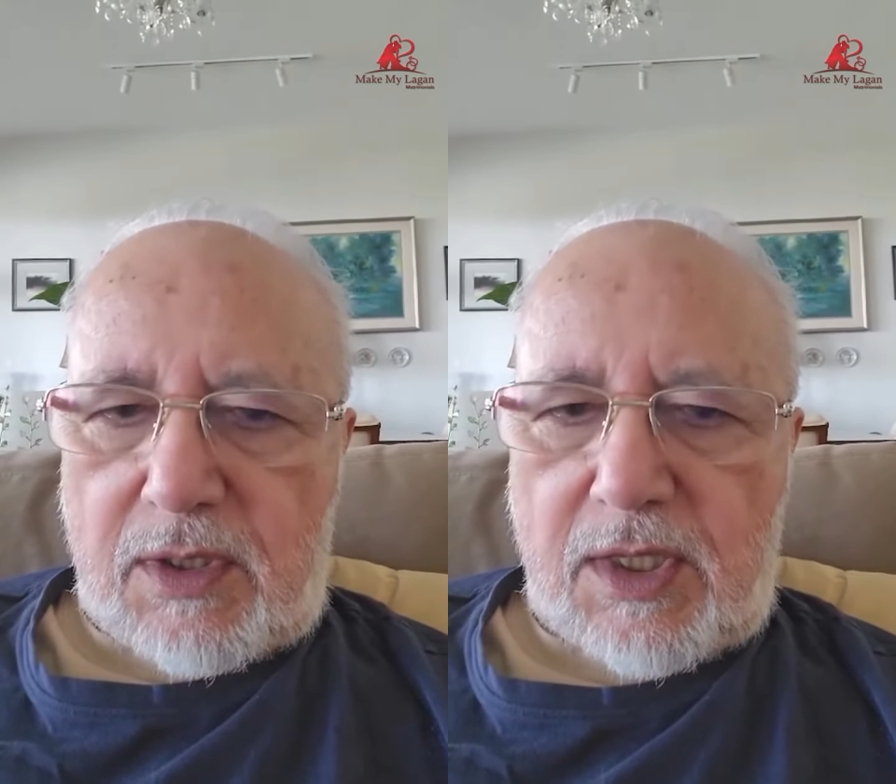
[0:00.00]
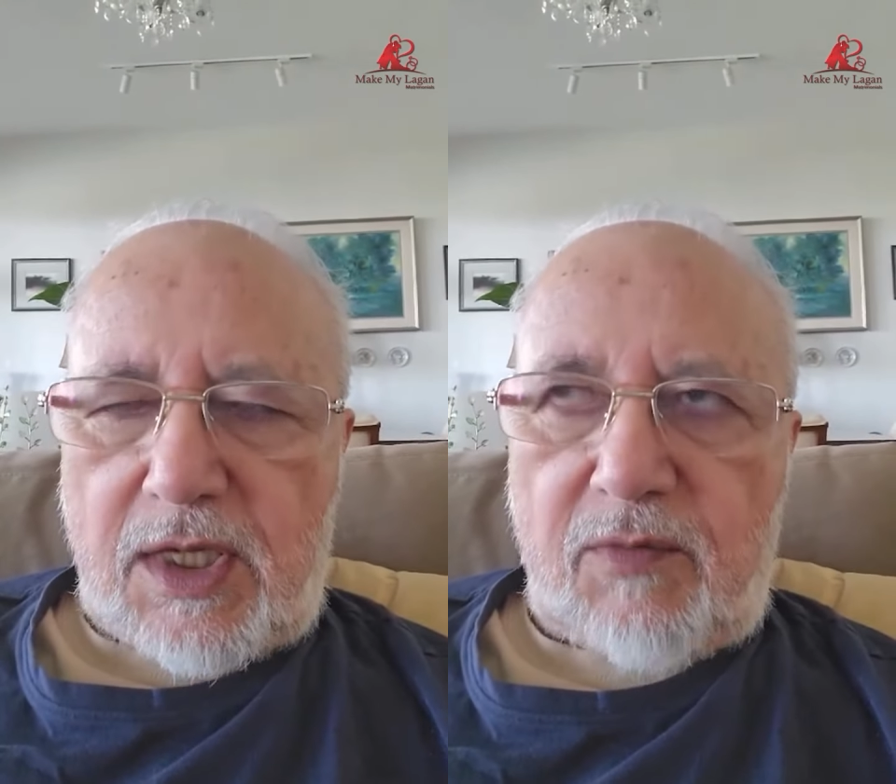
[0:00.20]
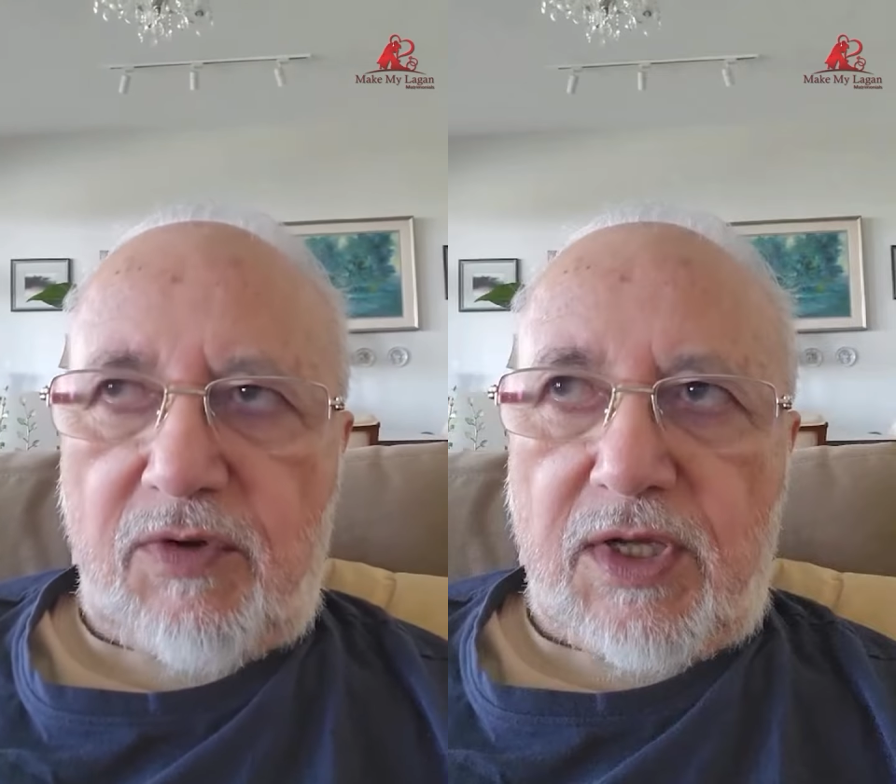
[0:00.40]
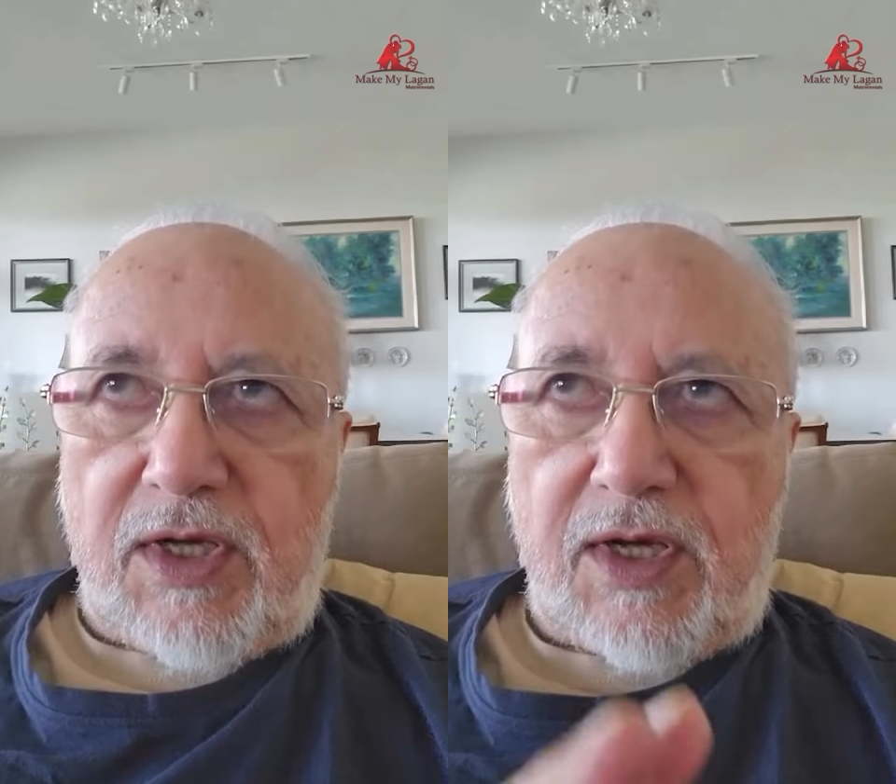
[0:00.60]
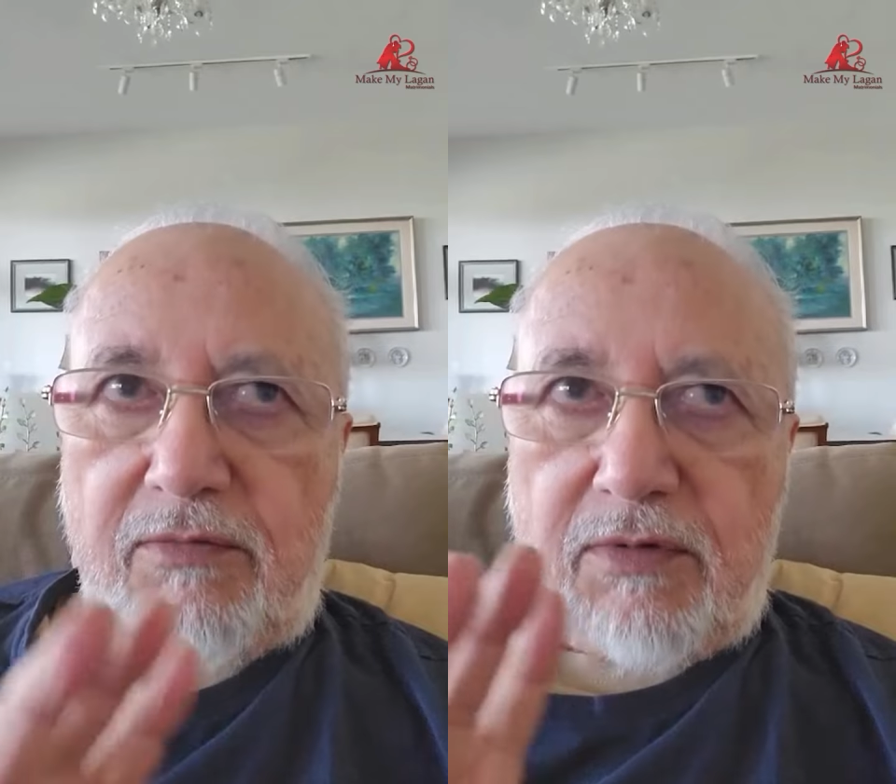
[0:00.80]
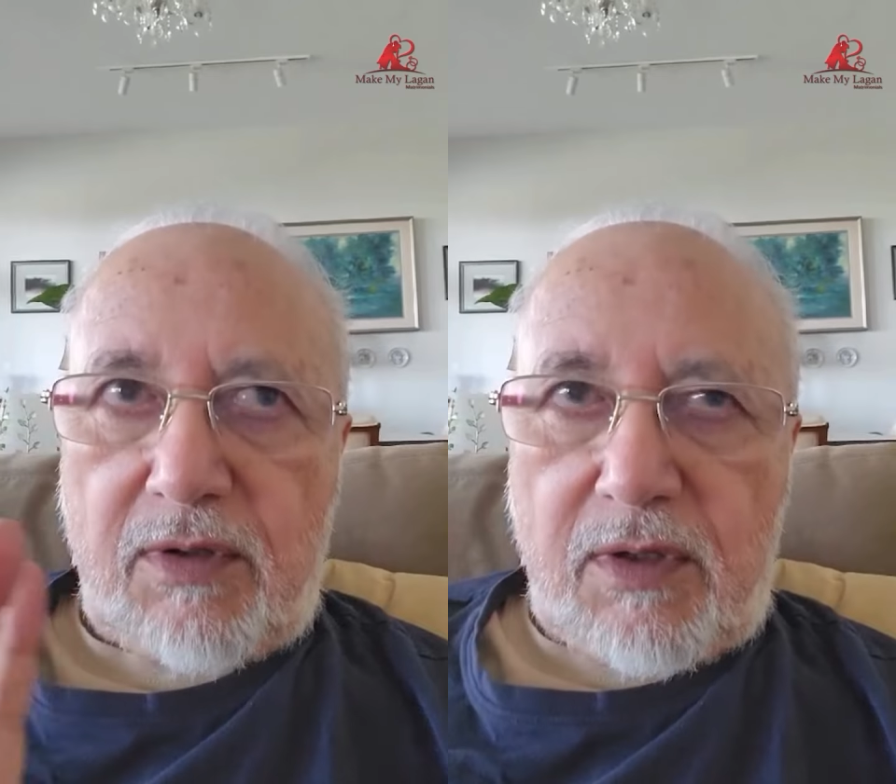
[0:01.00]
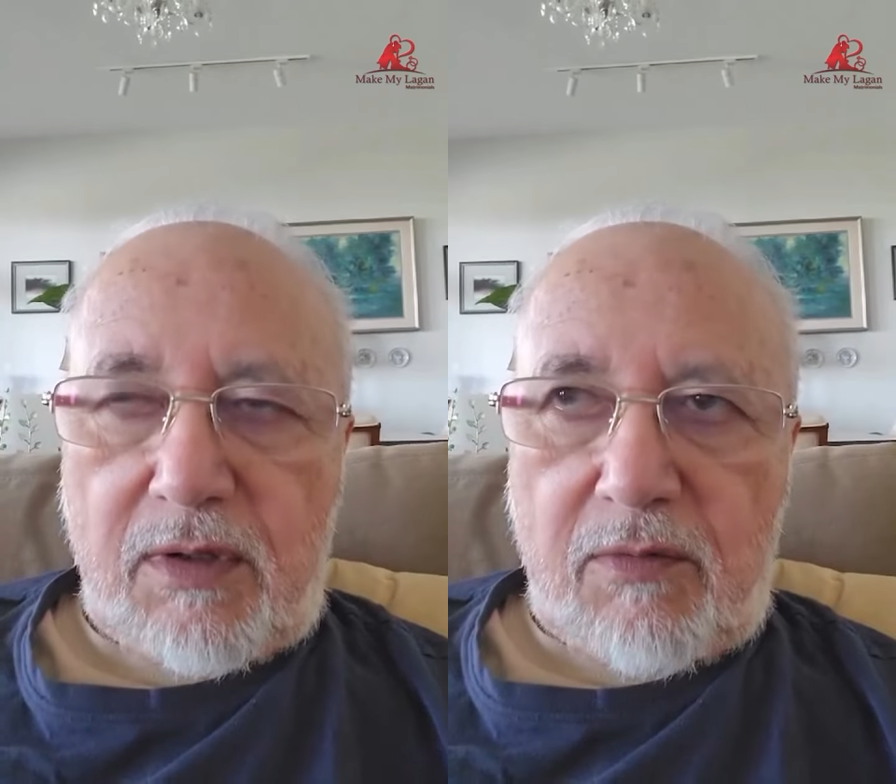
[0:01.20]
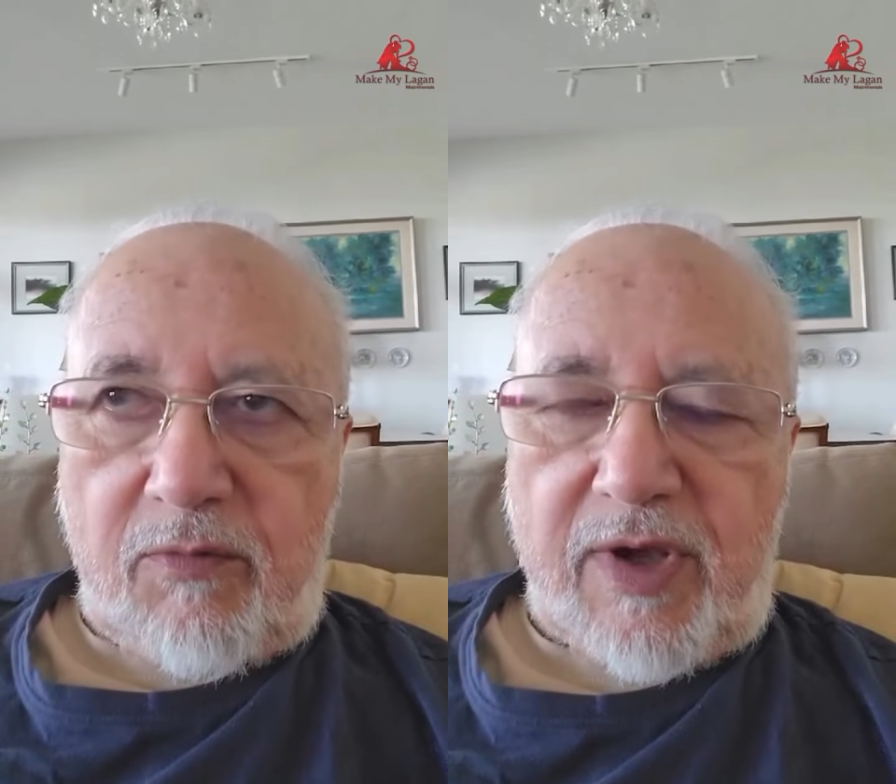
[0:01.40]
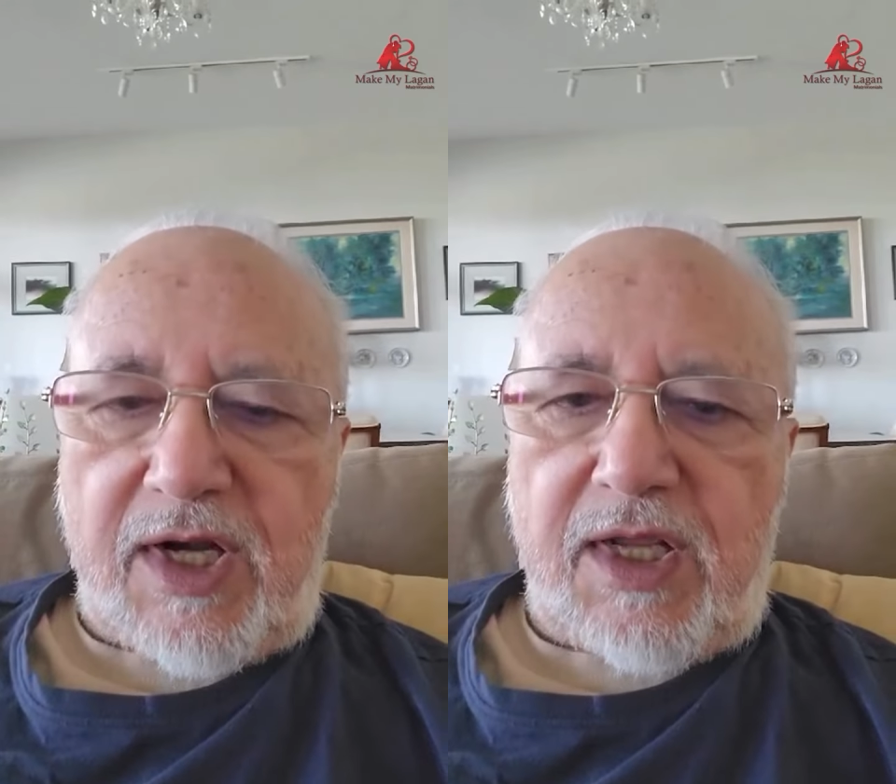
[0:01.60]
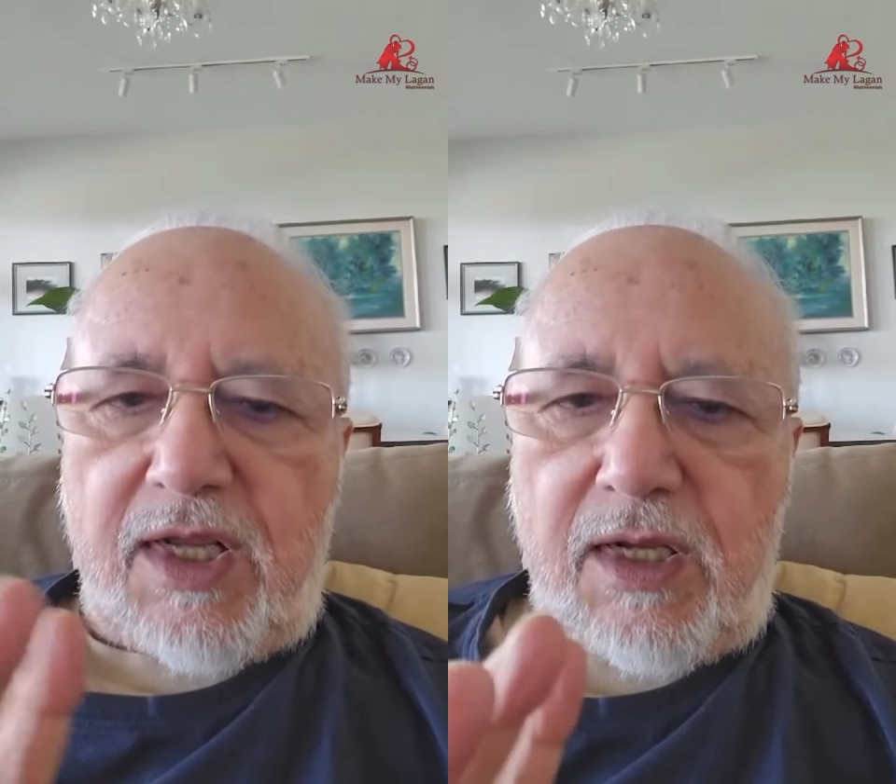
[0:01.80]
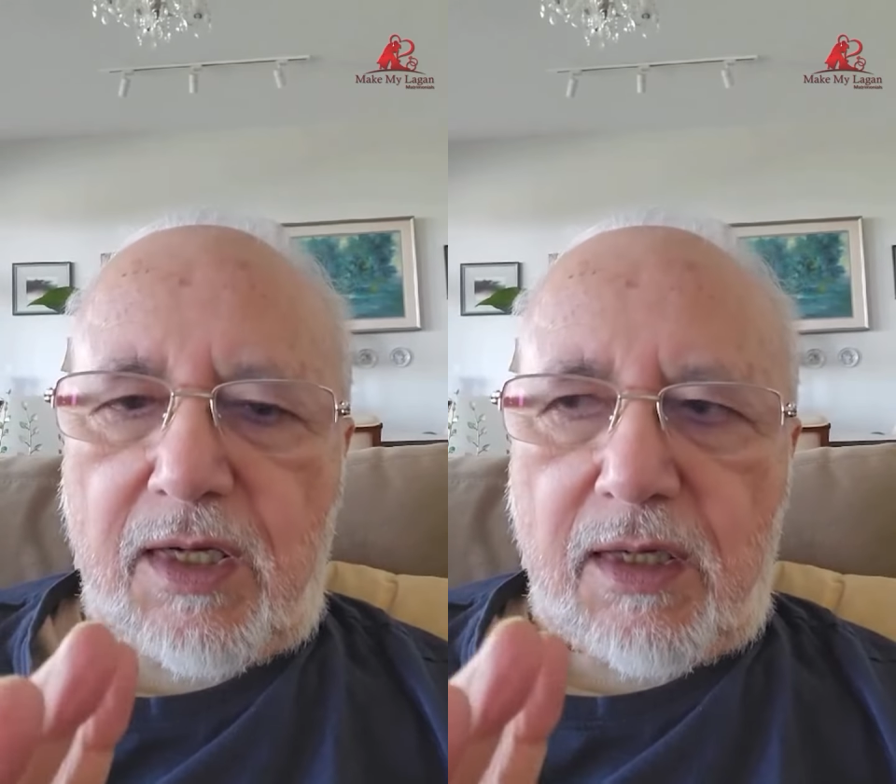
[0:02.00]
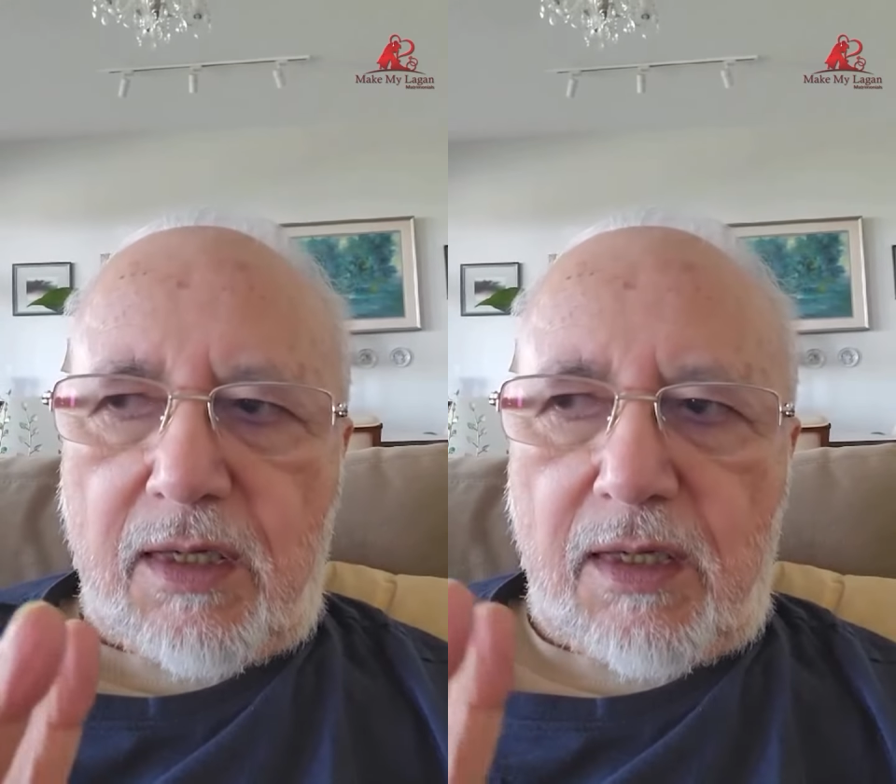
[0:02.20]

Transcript: and we have very